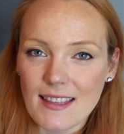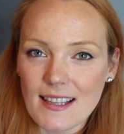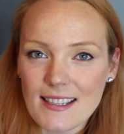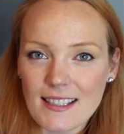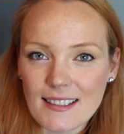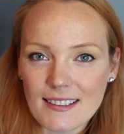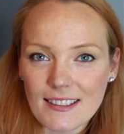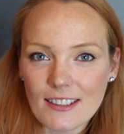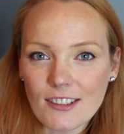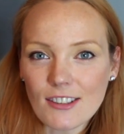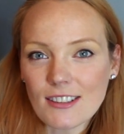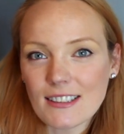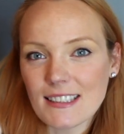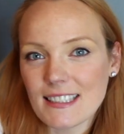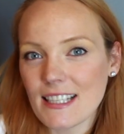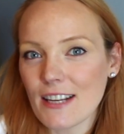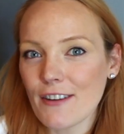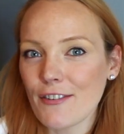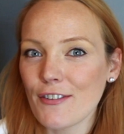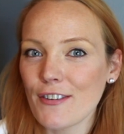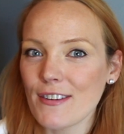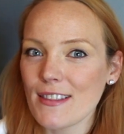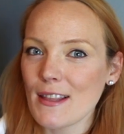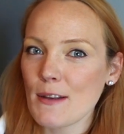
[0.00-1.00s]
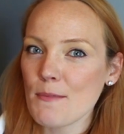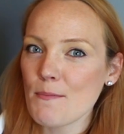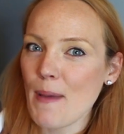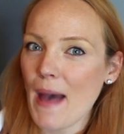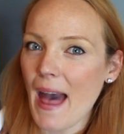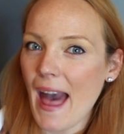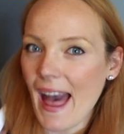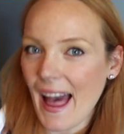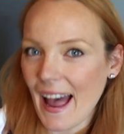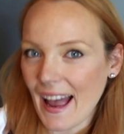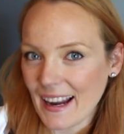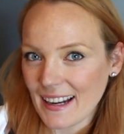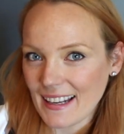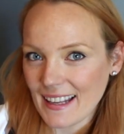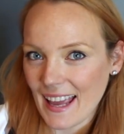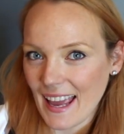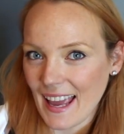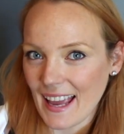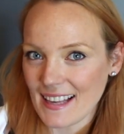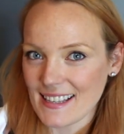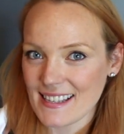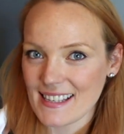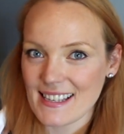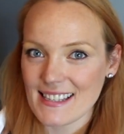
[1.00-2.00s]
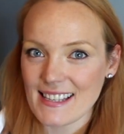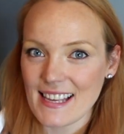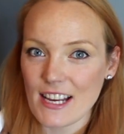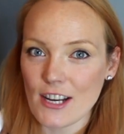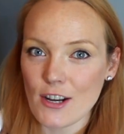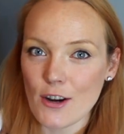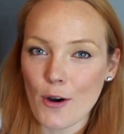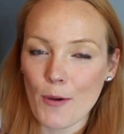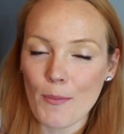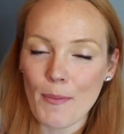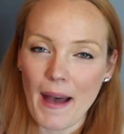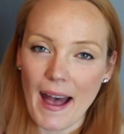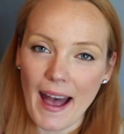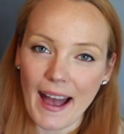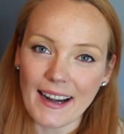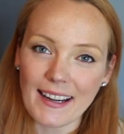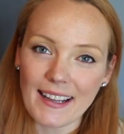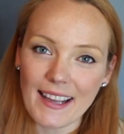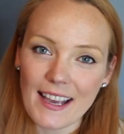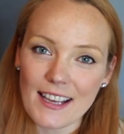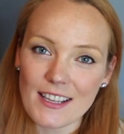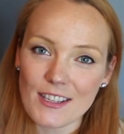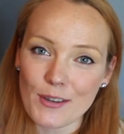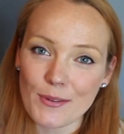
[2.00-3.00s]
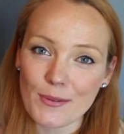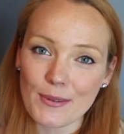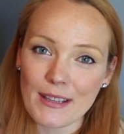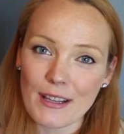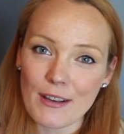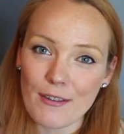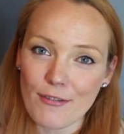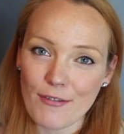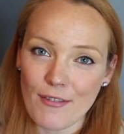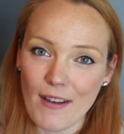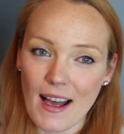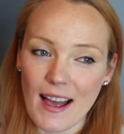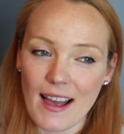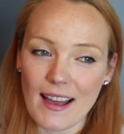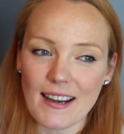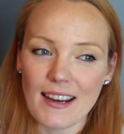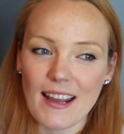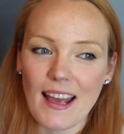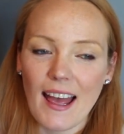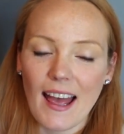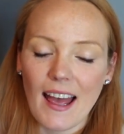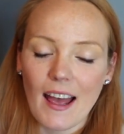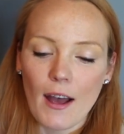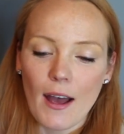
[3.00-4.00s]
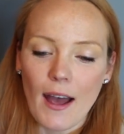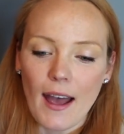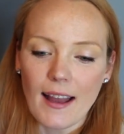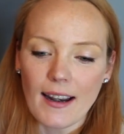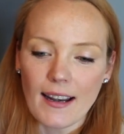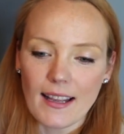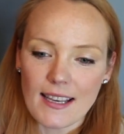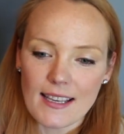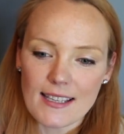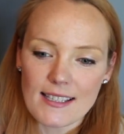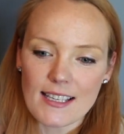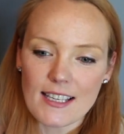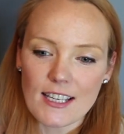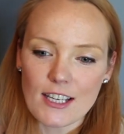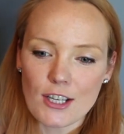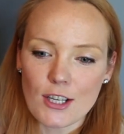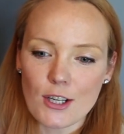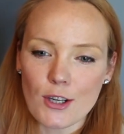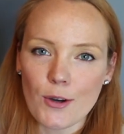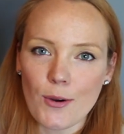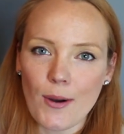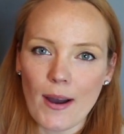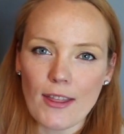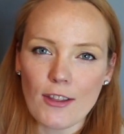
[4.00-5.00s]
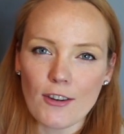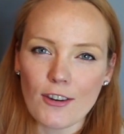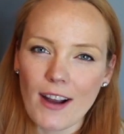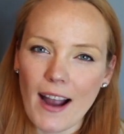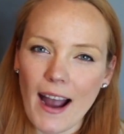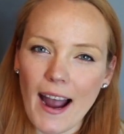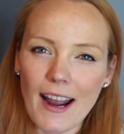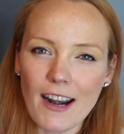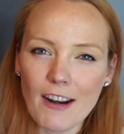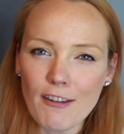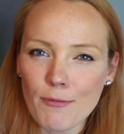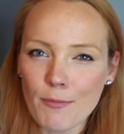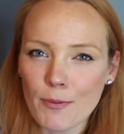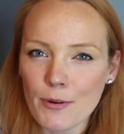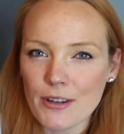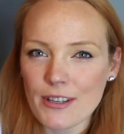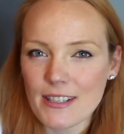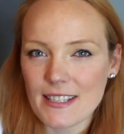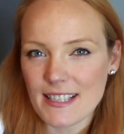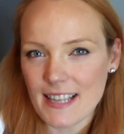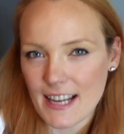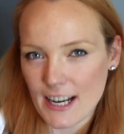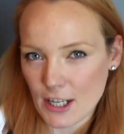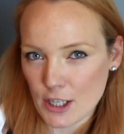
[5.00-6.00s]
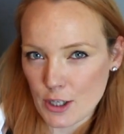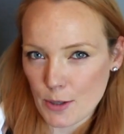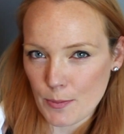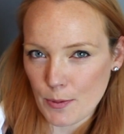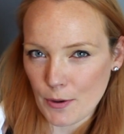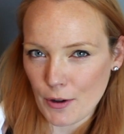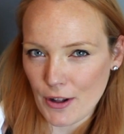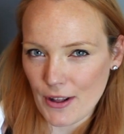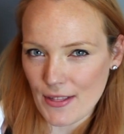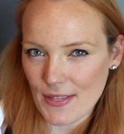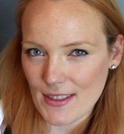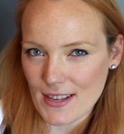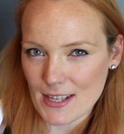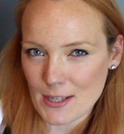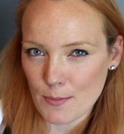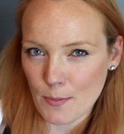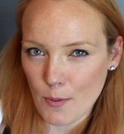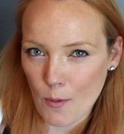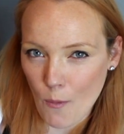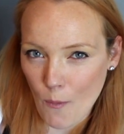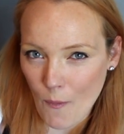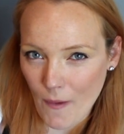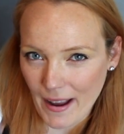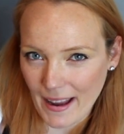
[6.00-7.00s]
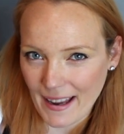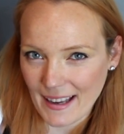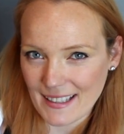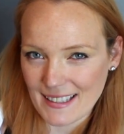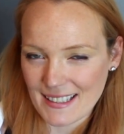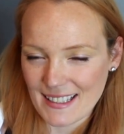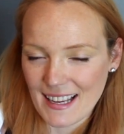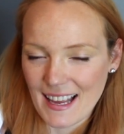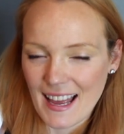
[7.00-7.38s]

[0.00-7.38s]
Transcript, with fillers: that's a little different than pancakes because I know pancakes are really fun and easy to do and they're kind of predictable at this point.